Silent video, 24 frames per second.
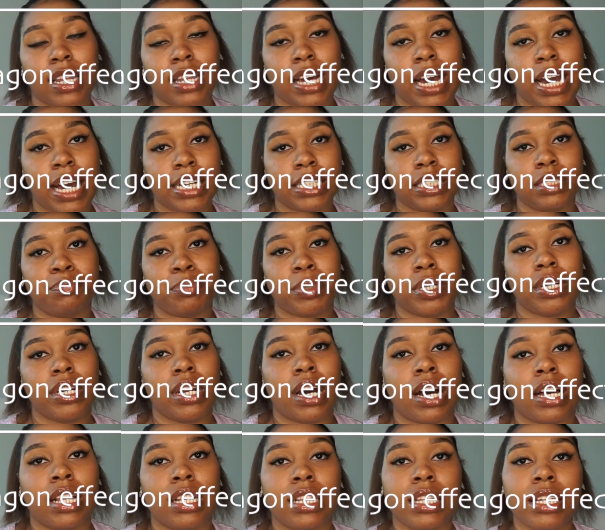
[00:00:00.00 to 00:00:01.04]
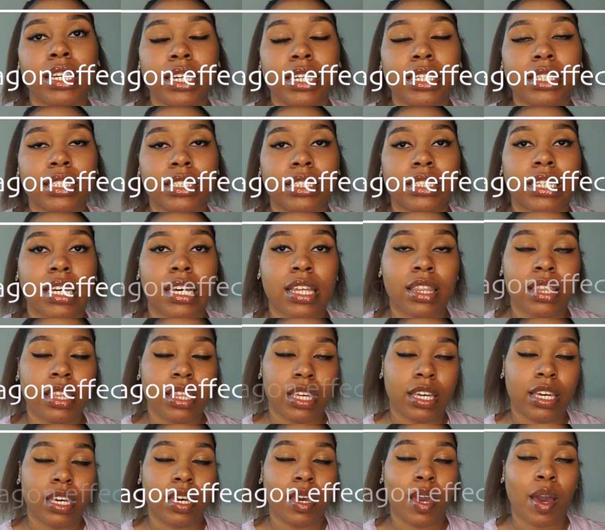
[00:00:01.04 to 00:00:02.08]
last but not least,
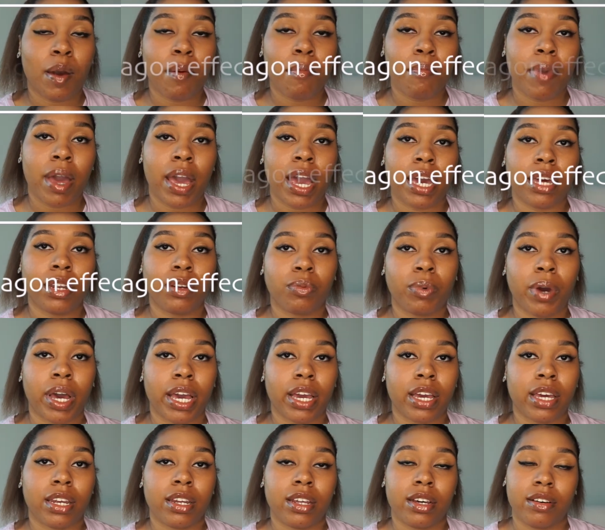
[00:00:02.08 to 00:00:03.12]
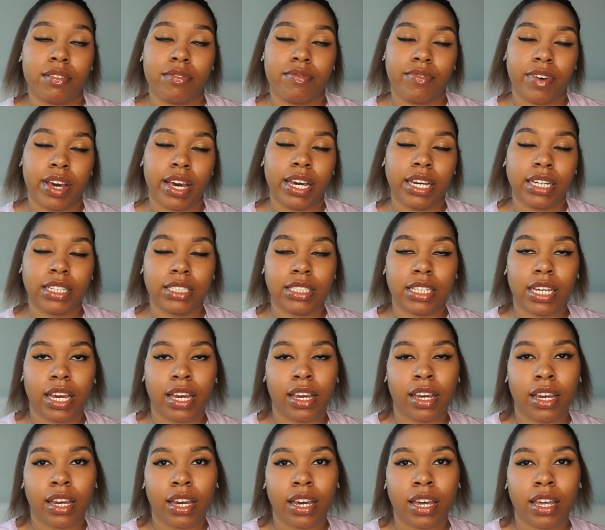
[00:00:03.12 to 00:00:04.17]
the bandwagon effect.
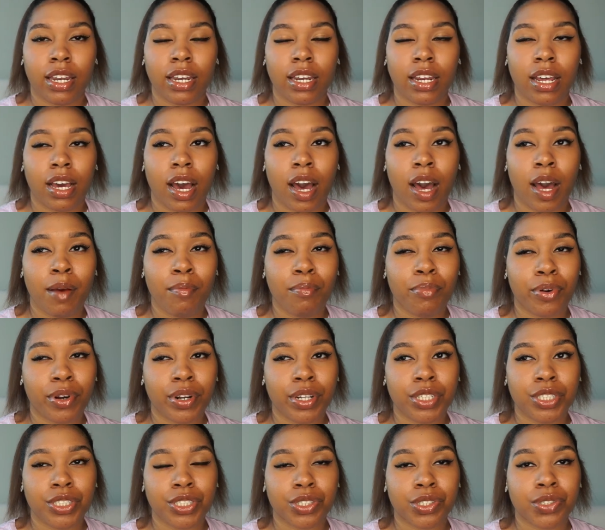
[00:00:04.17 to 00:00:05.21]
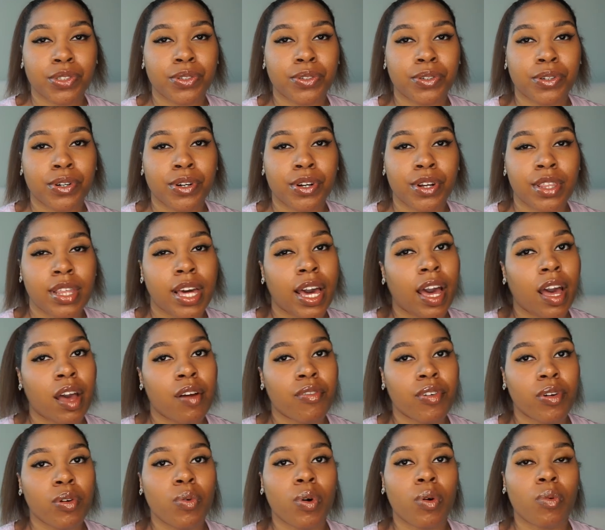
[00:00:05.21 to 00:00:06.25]
And I'm pretty sure that
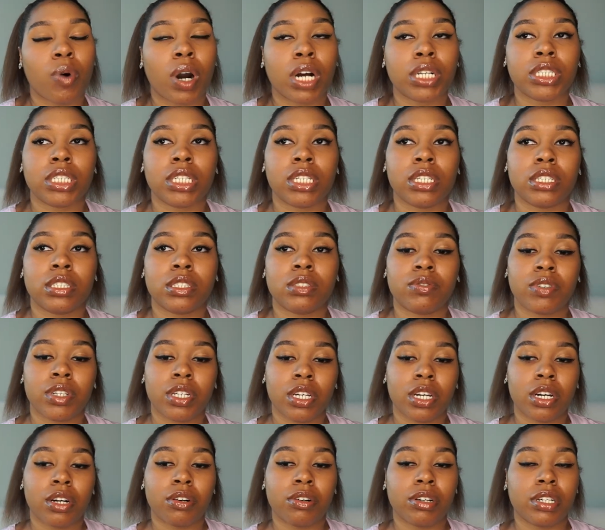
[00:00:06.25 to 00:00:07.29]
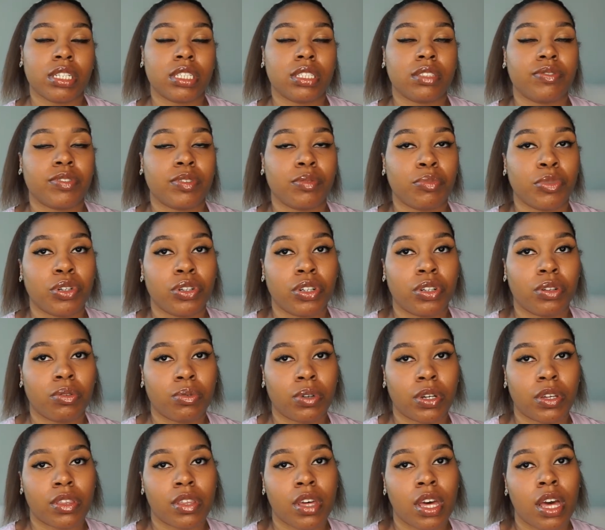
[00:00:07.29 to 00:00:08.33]
everyone watching this video is familiar
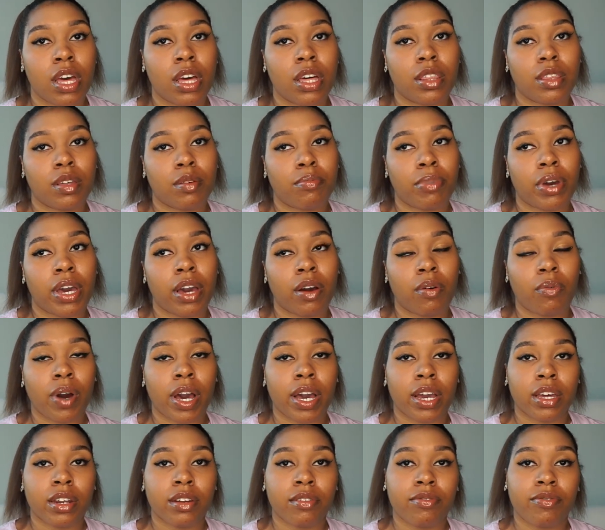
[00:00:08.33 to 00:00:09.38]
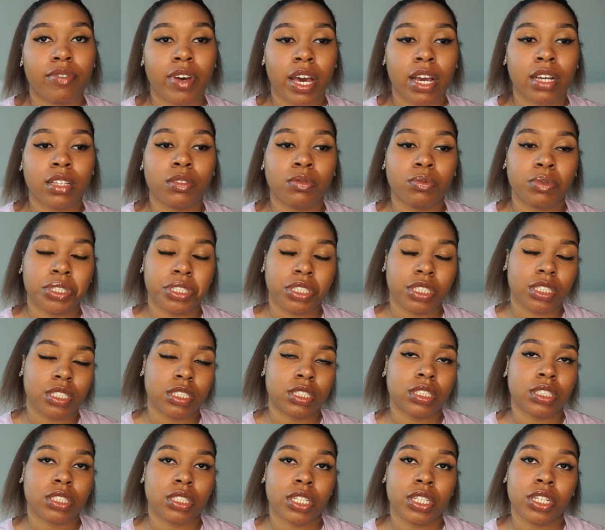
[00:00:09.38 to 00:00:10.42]
with the bandwagon effect, which
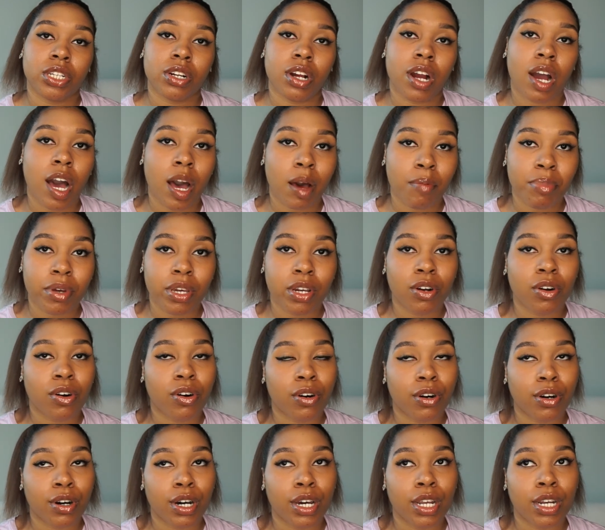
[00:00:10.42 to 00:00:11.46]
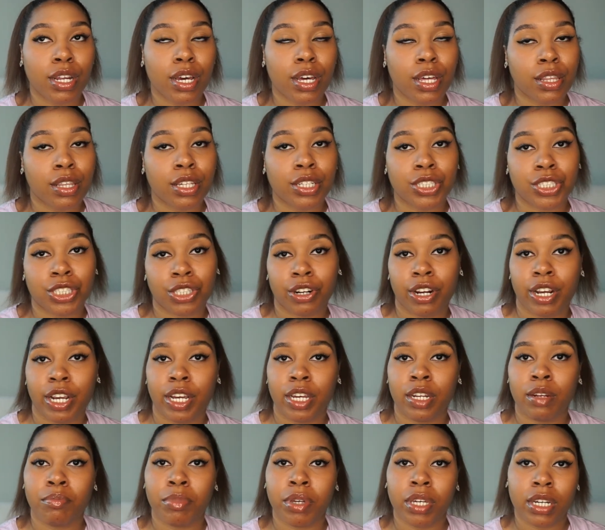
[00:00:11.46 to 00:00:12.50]
is you're hopping on the
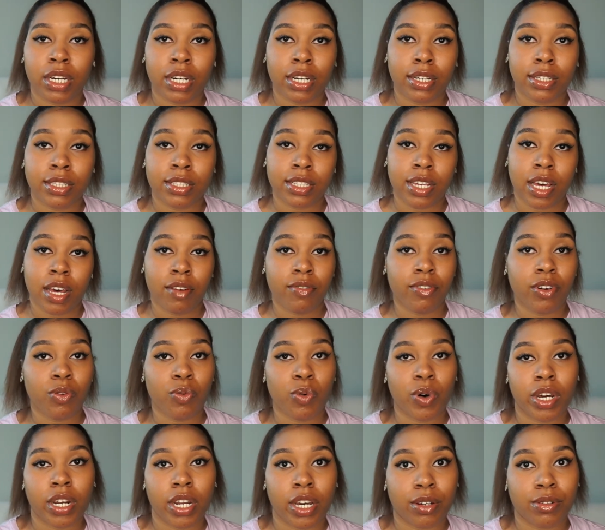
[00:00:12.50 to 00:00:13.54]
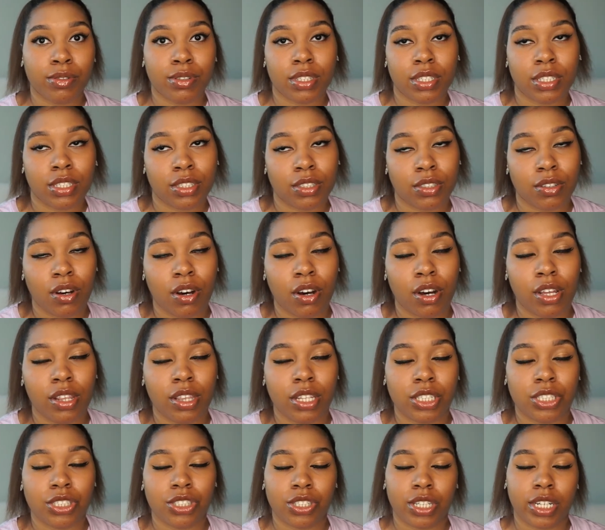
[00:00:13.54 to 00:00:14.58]
train because everyone else is on
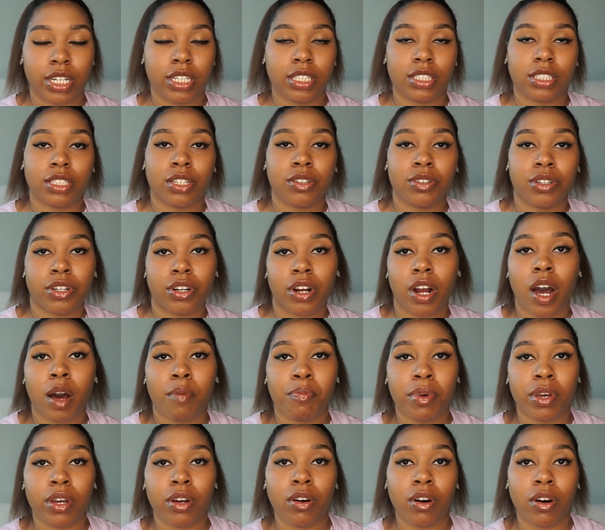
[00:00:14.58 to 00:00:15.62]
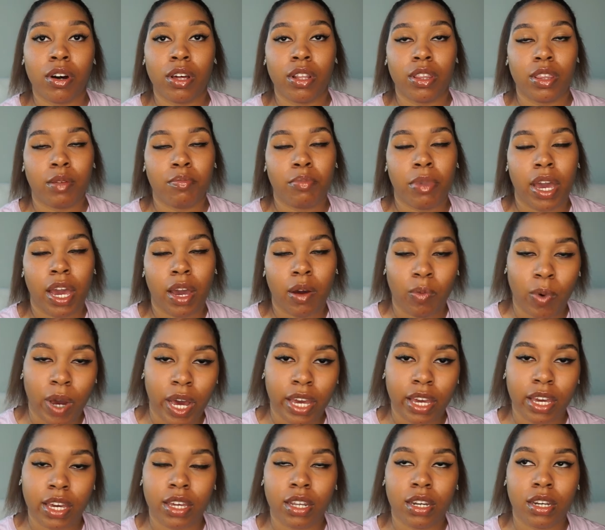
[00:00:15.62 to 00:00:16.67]
this train. So you're hopping on the
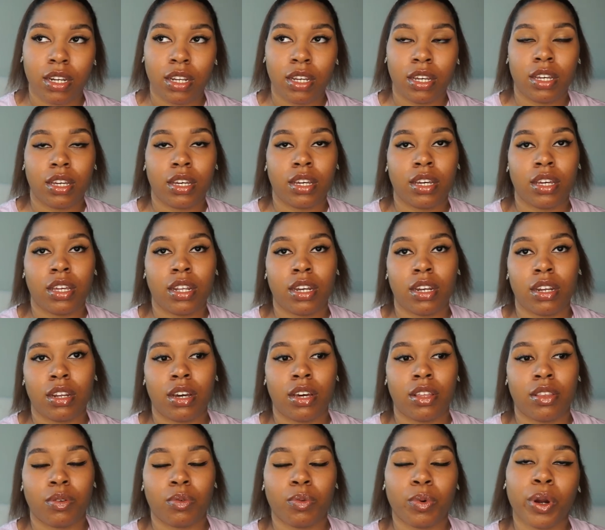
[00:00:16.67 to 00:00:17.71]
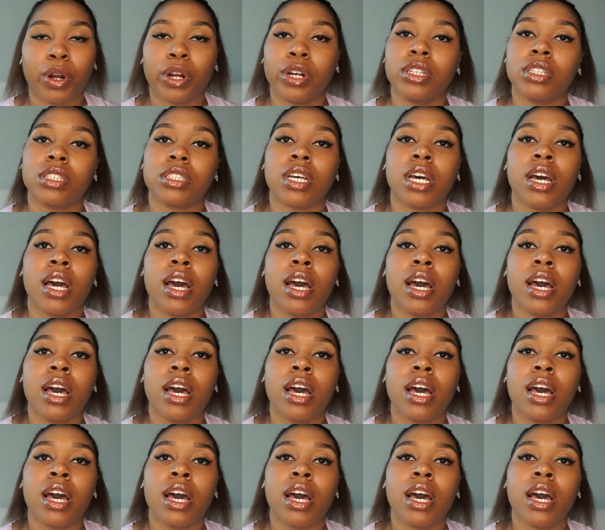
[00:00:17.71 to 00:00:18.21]
bandwagon, in other words.